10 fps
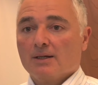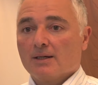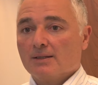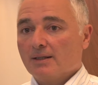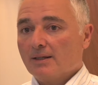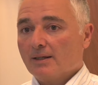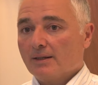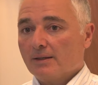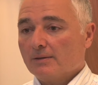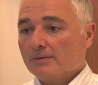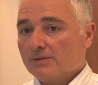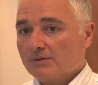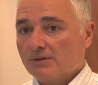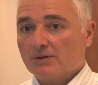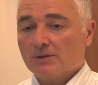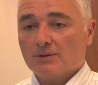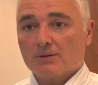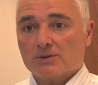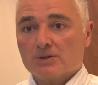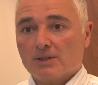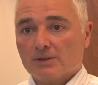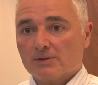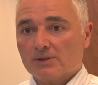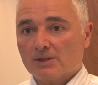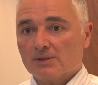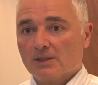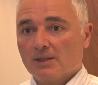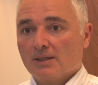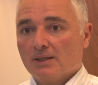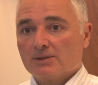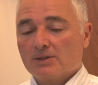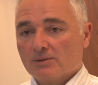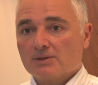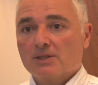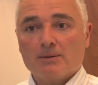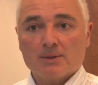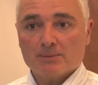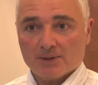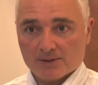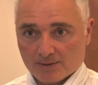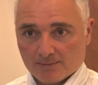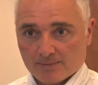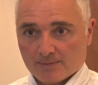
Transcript: And then I have the 50 year old child who says, Don't tell my mother